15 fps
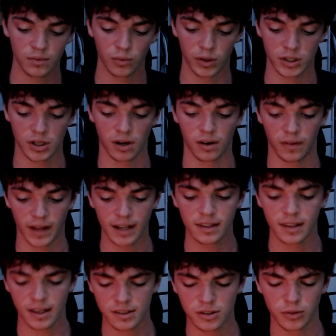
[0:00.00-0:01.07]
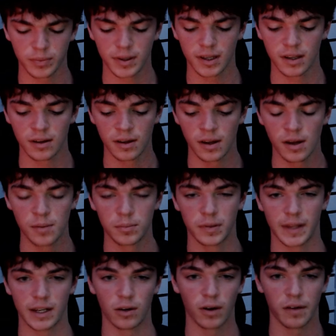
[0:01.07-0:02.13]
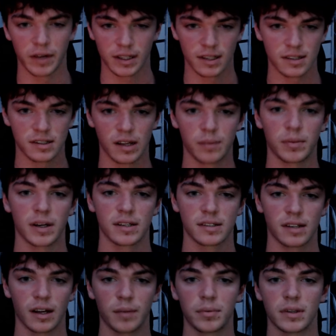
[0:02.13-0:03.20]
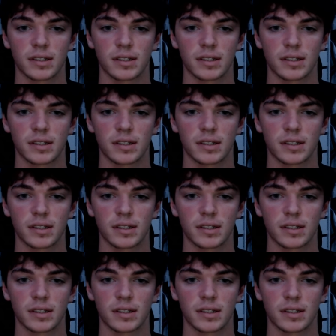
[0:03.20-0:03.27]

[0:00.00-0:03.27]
which are like the SOP, but they don't have like this step-by-step.